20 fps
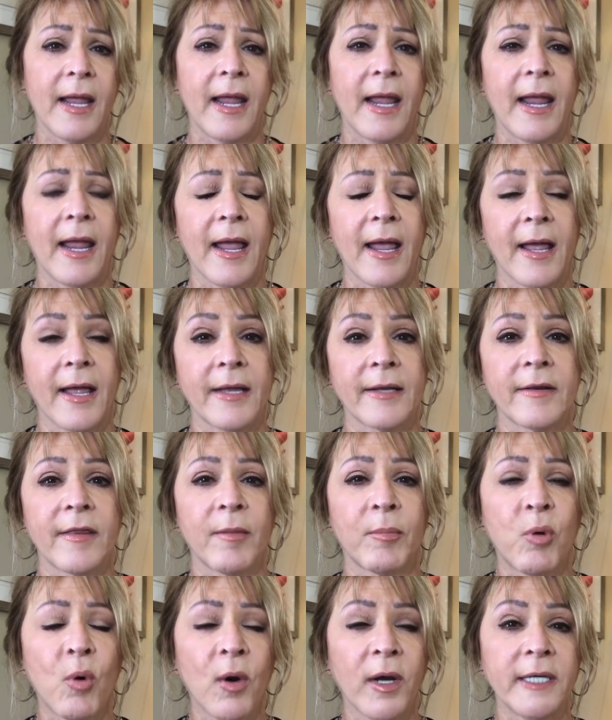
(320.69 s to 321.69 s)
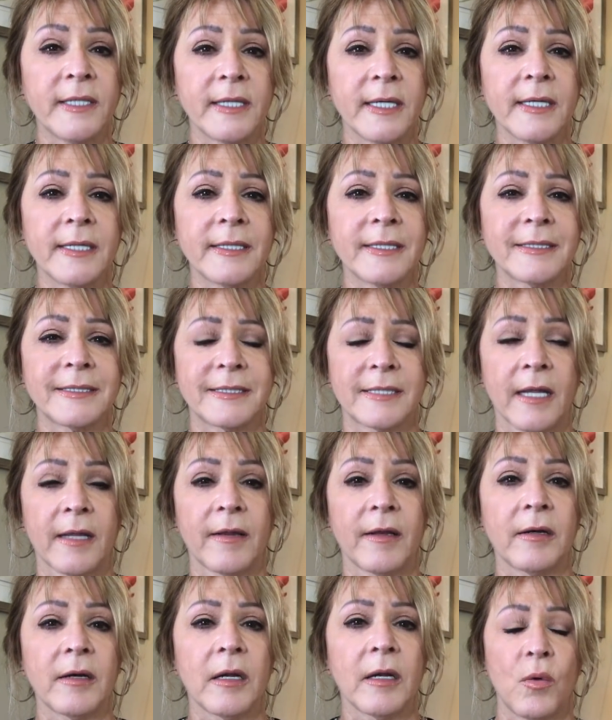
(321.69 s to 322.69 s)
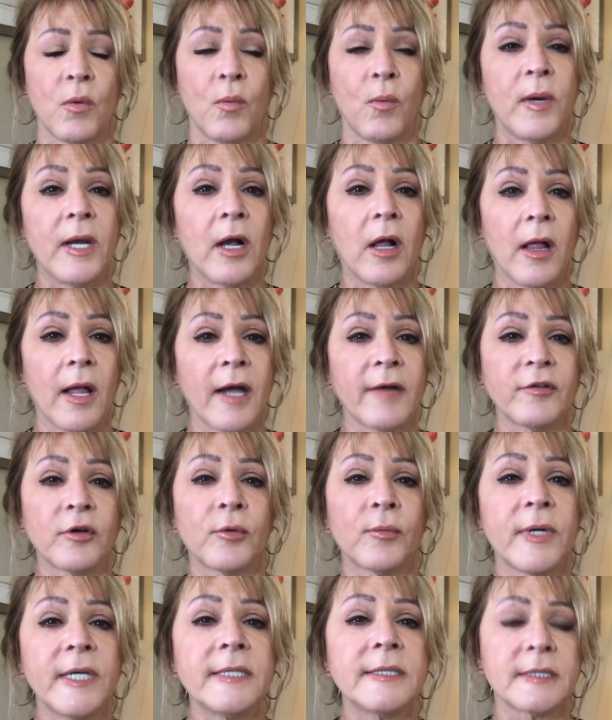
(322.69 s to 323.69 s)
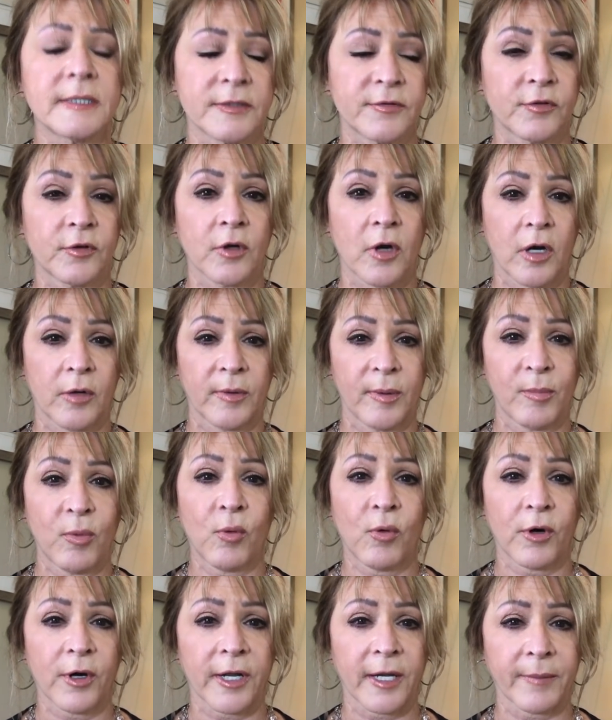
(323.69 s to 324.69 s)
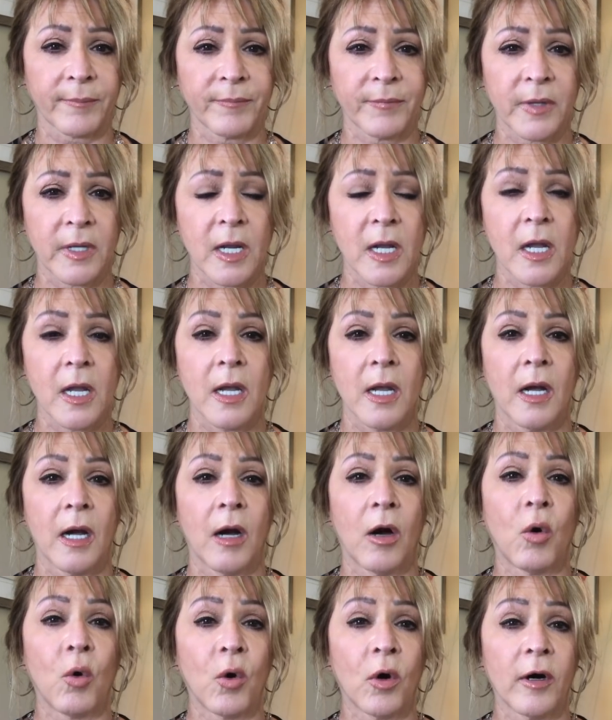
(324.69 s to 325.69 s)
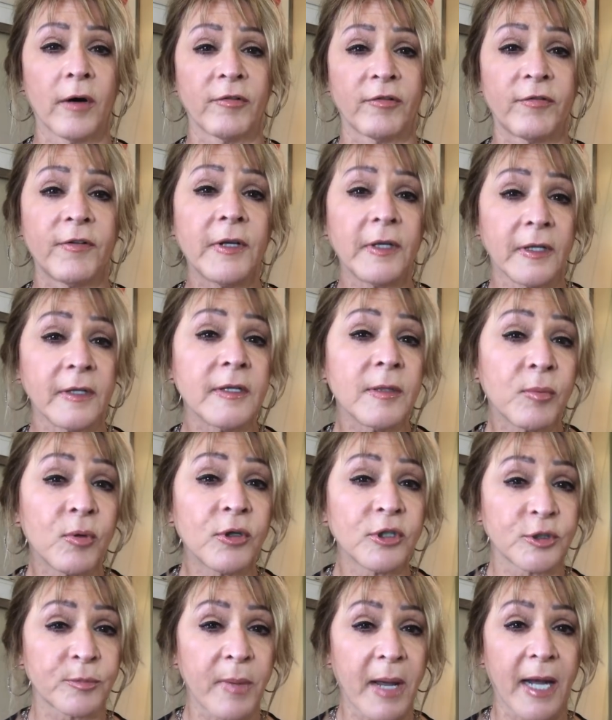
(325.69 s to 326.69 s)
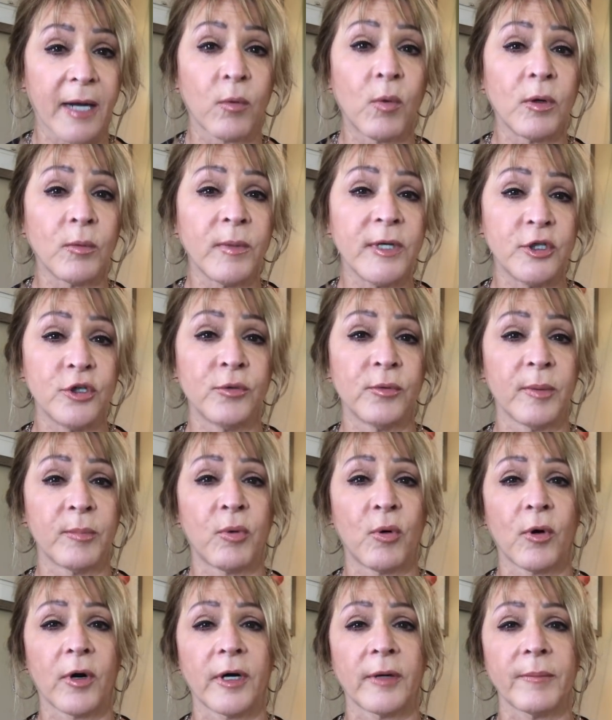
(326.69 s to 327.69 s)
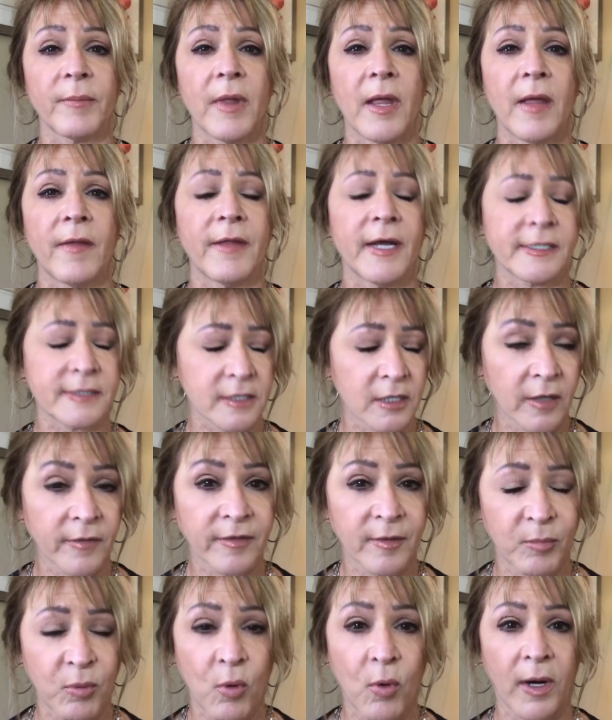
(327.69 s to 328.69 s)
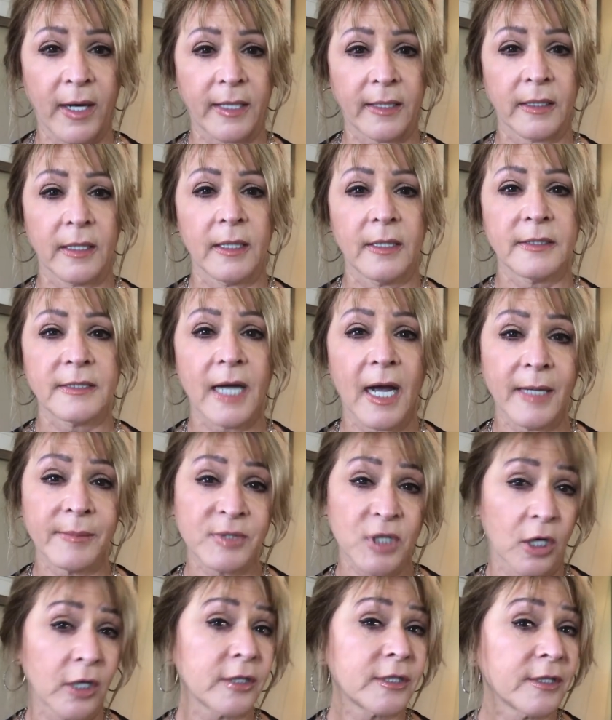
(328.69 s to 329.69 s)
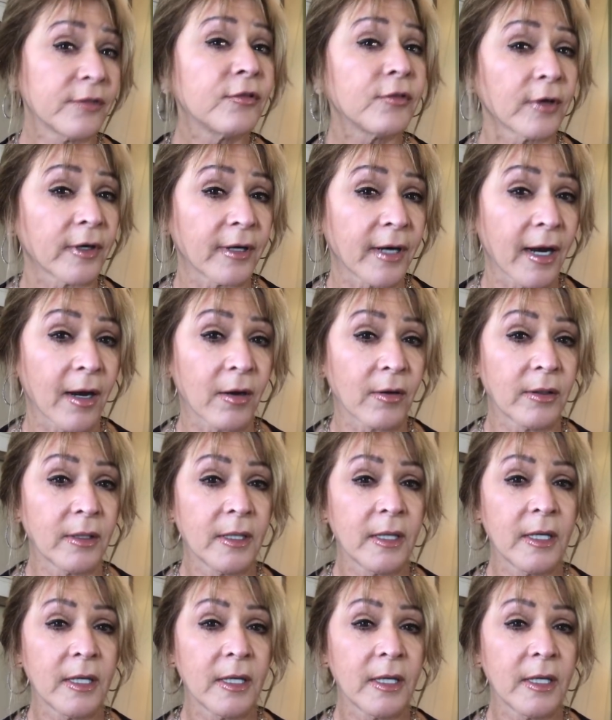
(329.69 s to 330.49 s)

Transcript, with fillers: And the point is that we all have our reasons for not reporting or feeling the pushback when we do report. That's not the point times are different now.